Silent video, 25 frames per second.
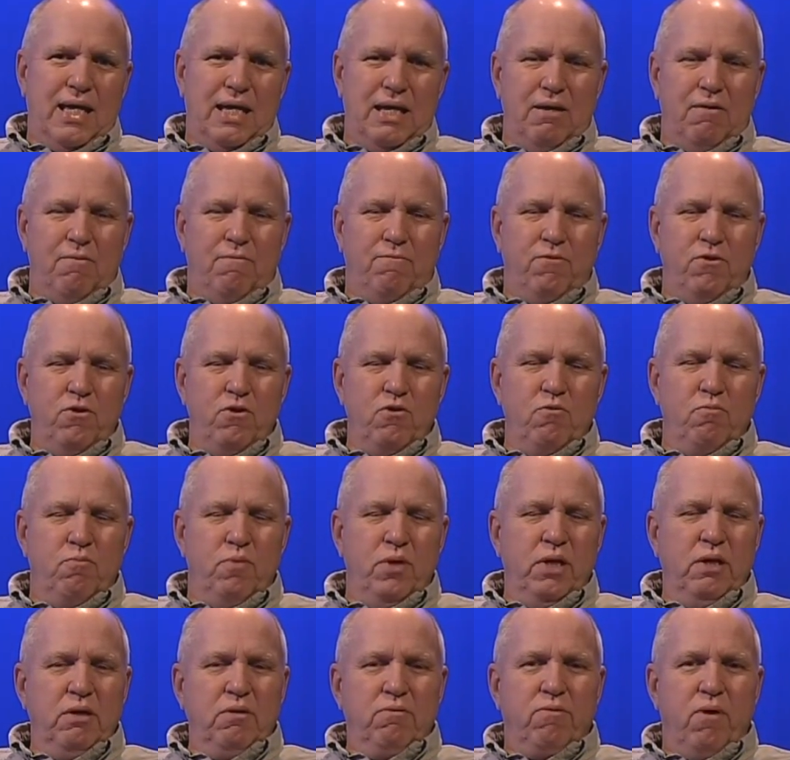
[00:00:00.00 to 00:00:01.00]
If
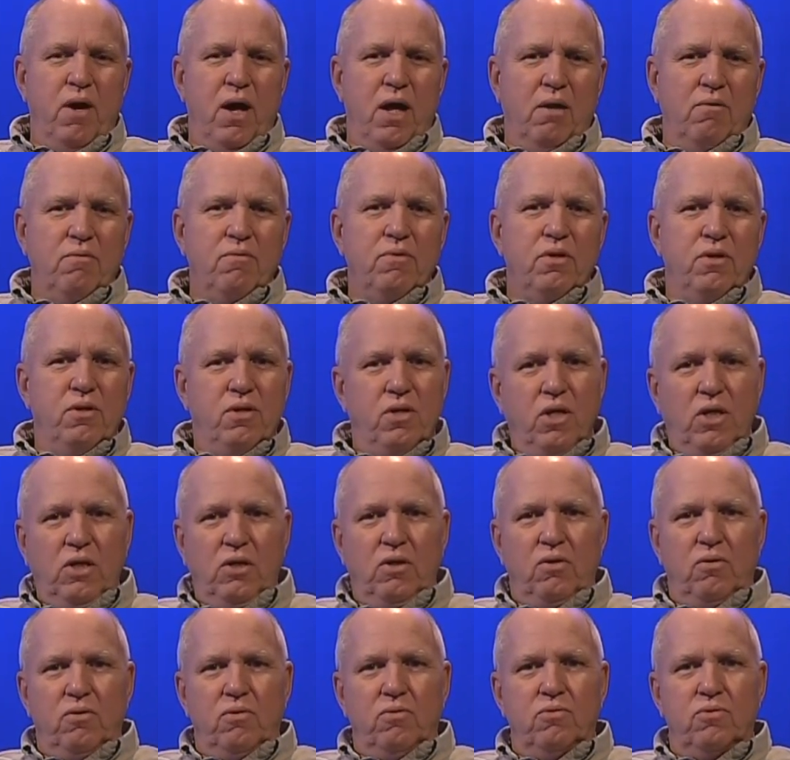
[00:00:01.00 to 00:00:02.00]
you've been following the
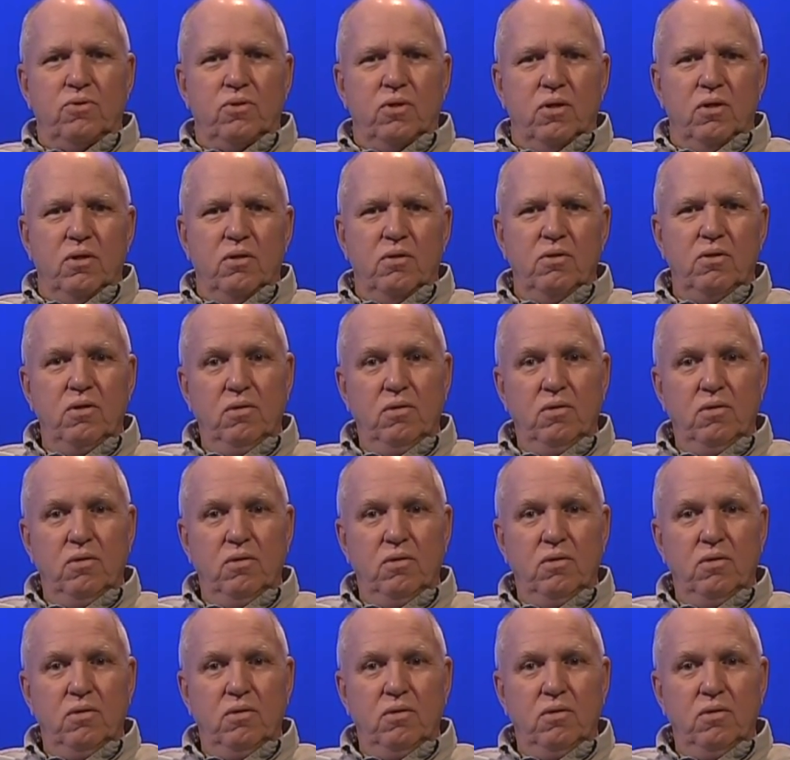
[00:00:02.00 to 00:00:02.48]
news,